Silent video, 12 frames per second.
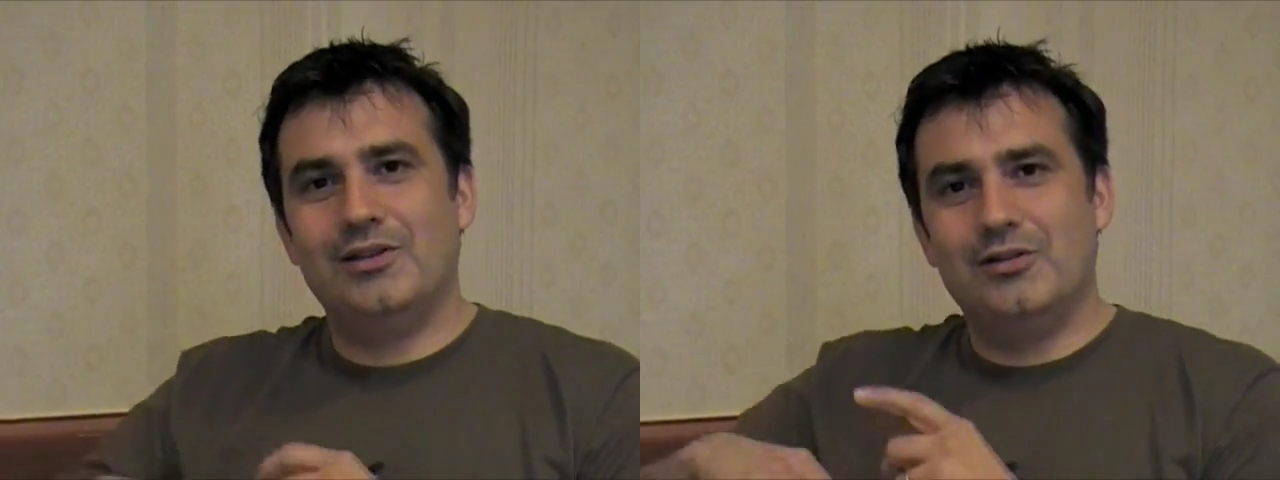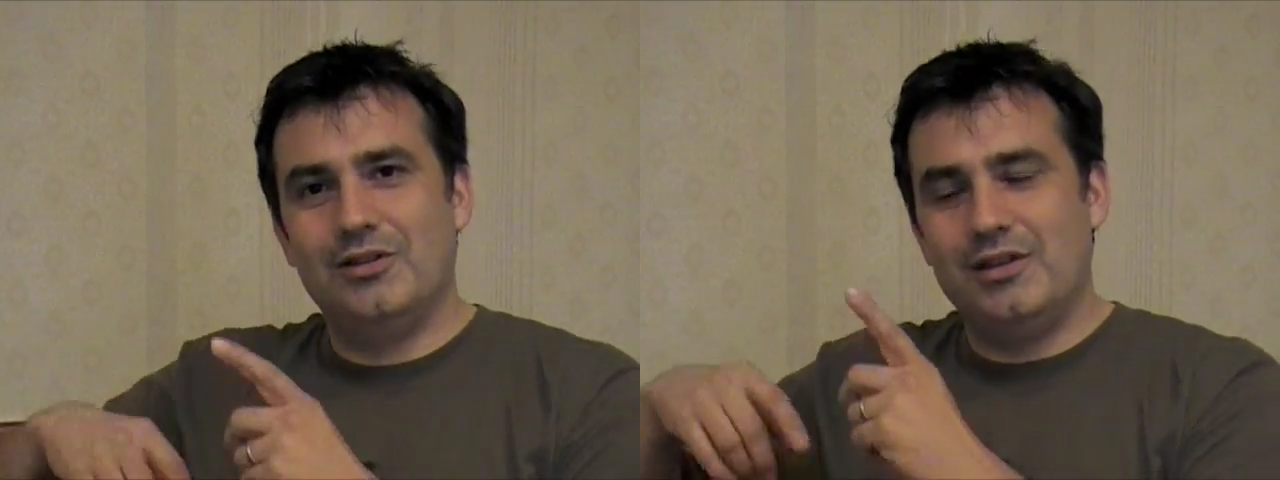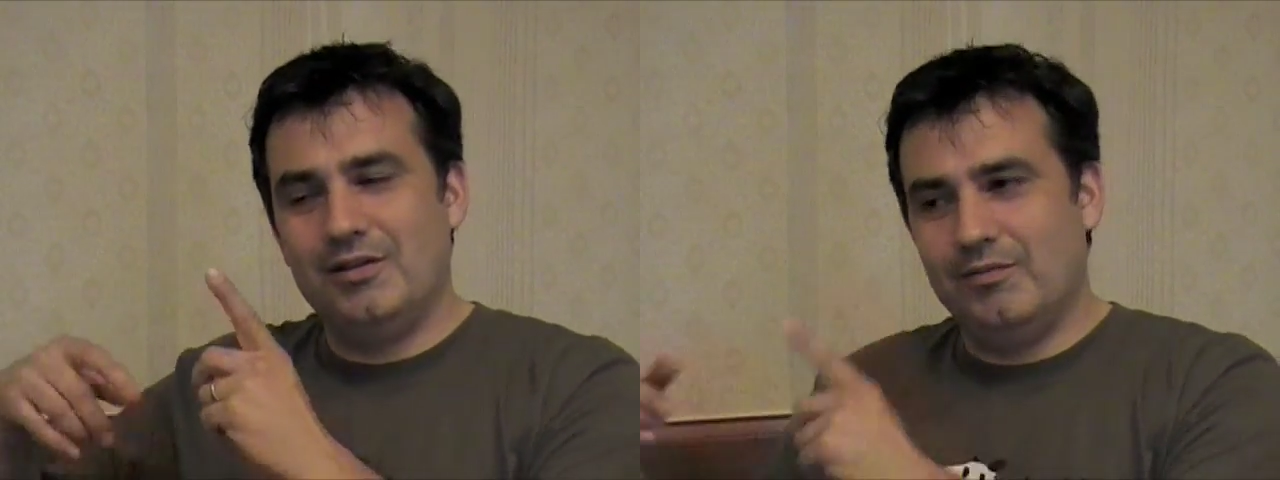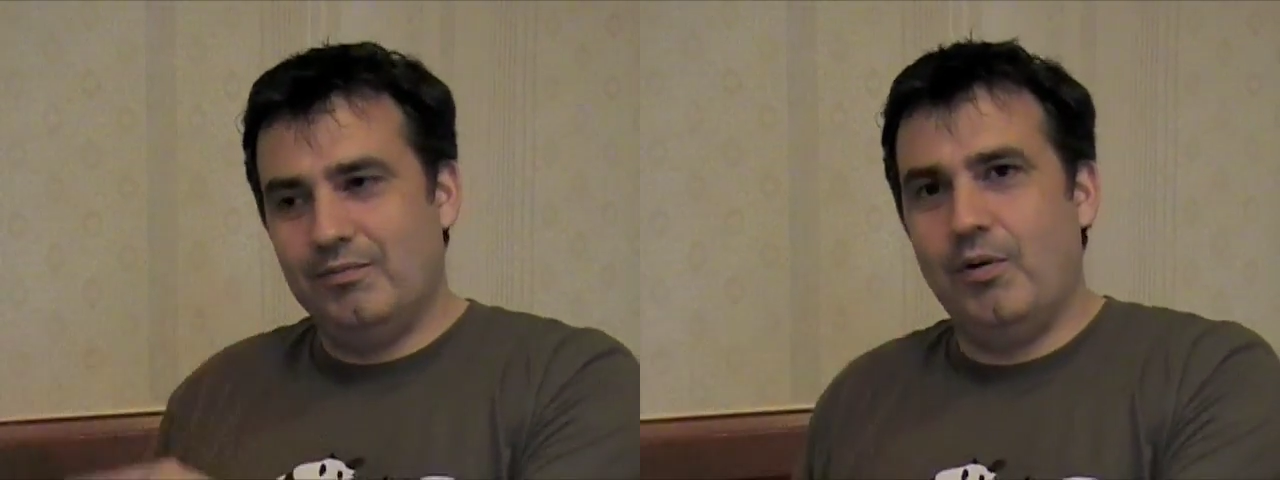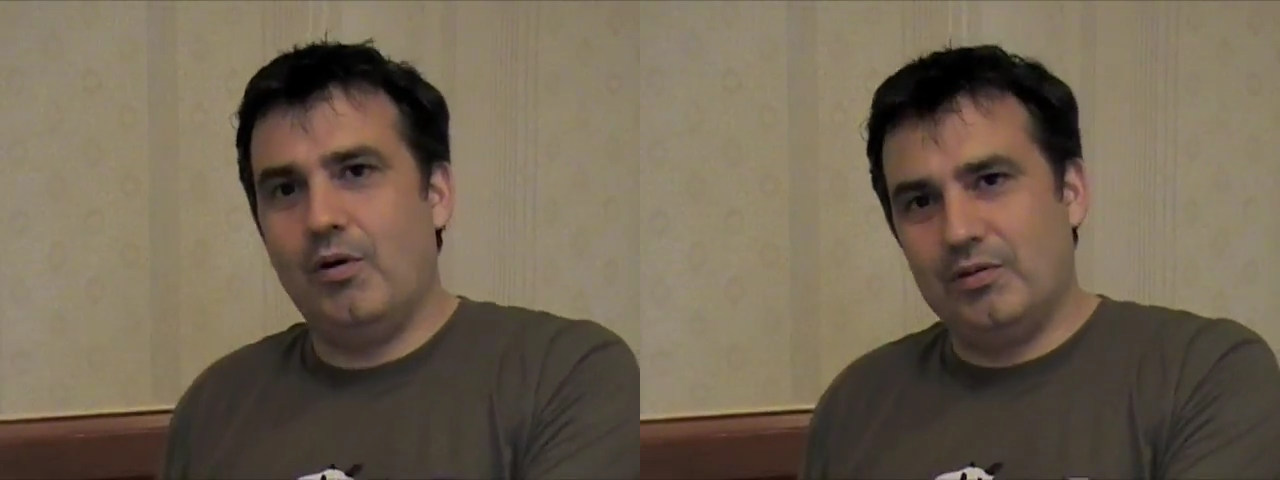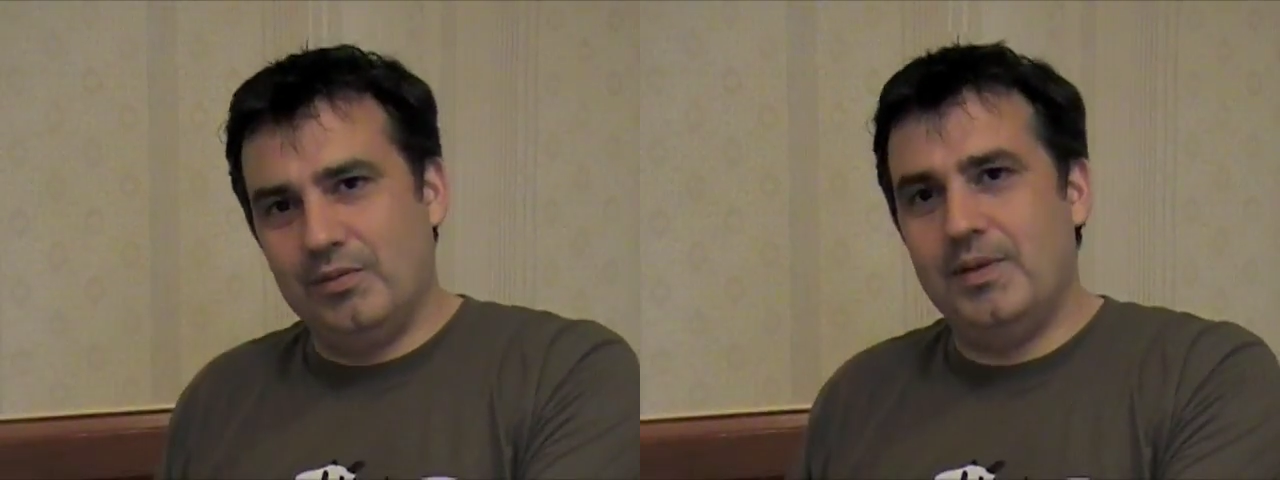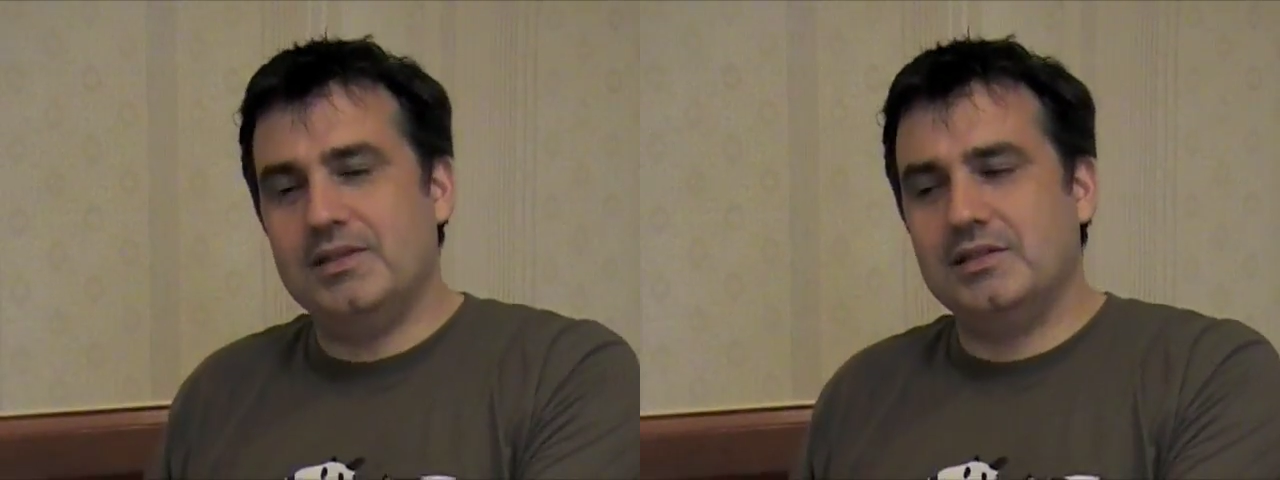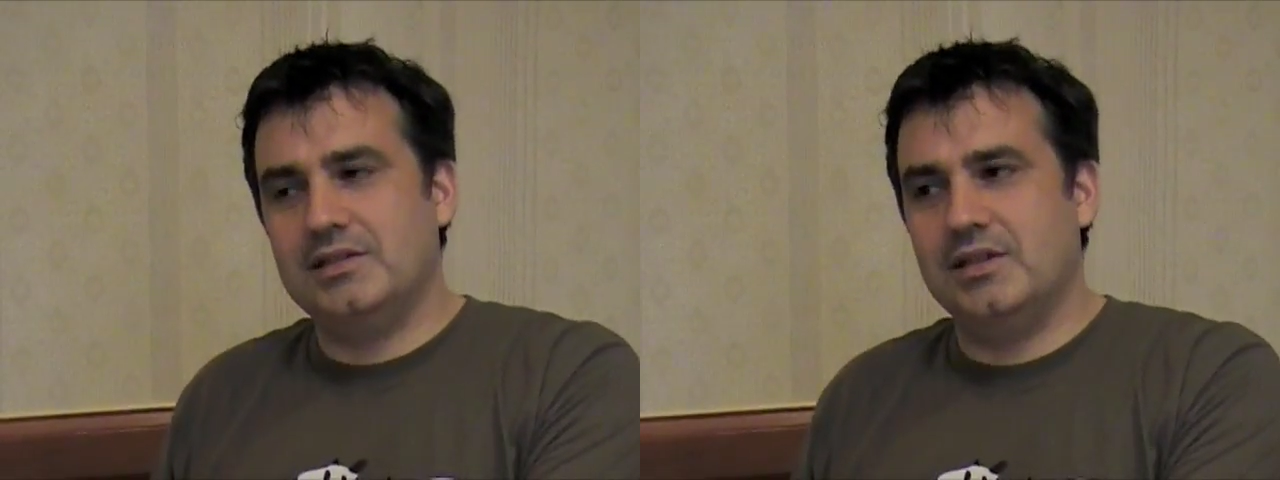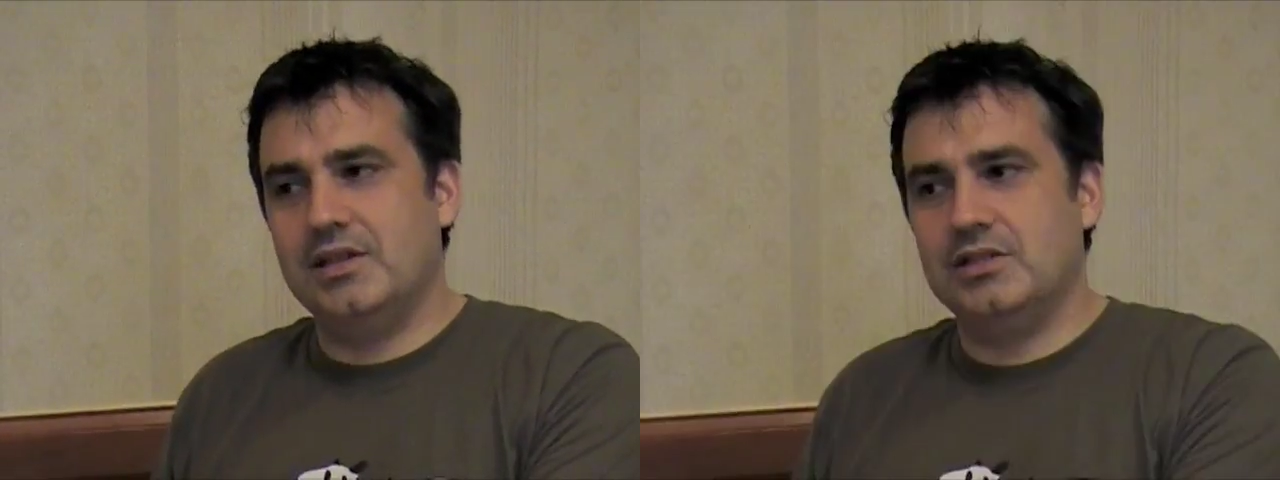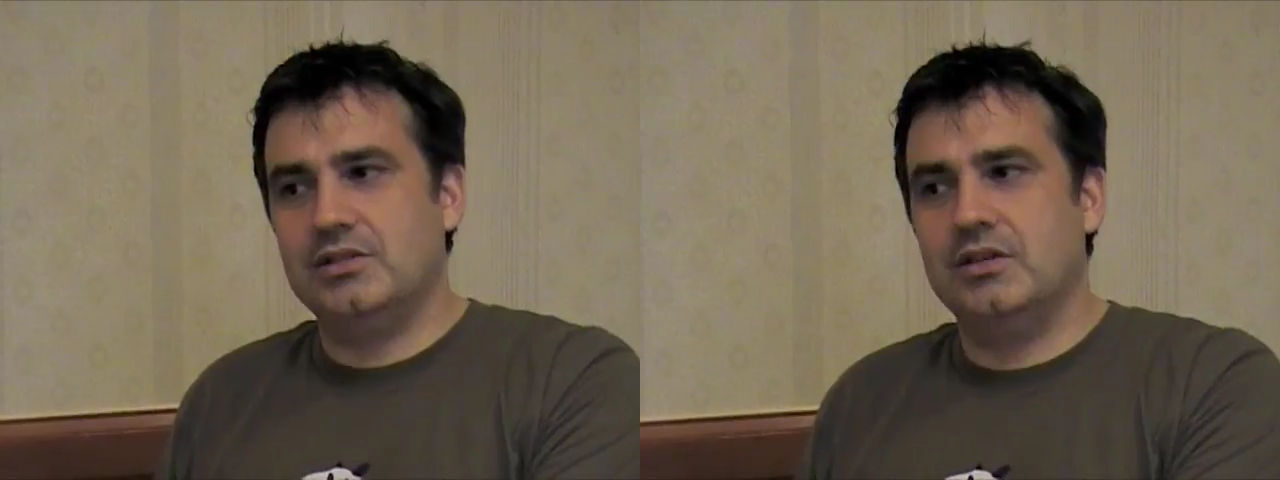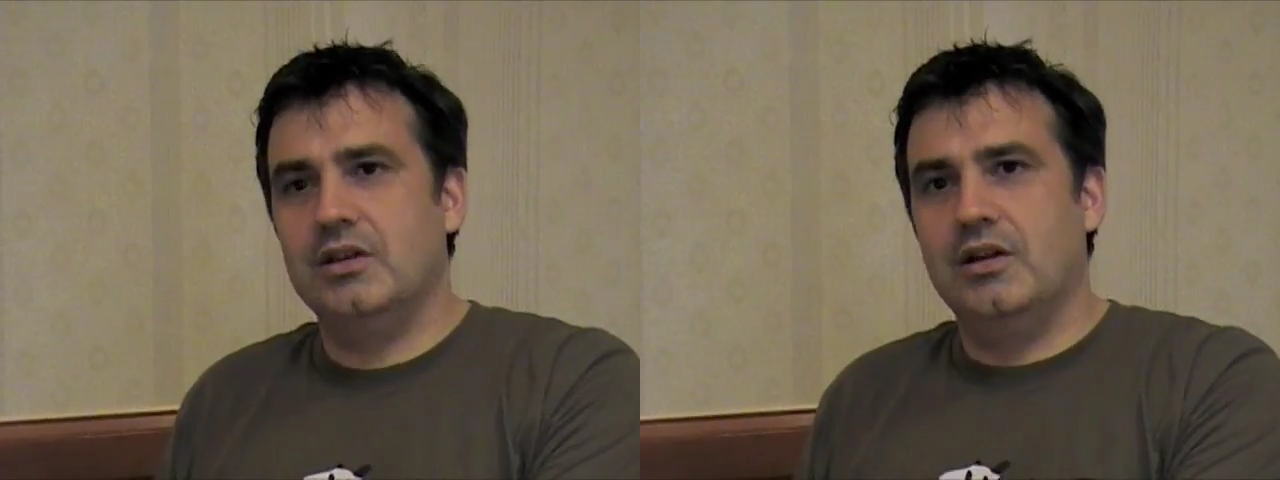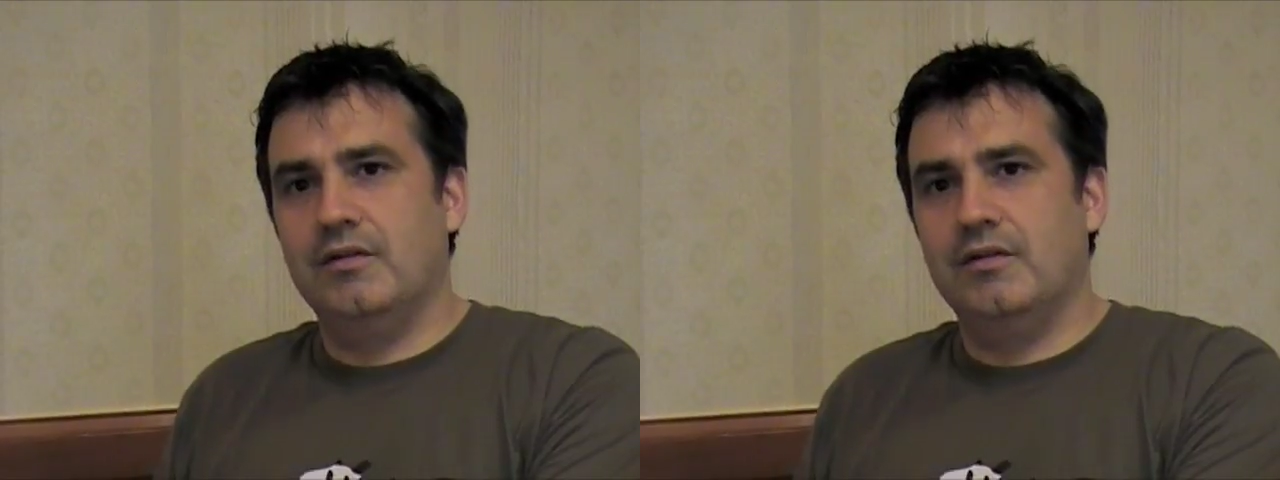to both the businesses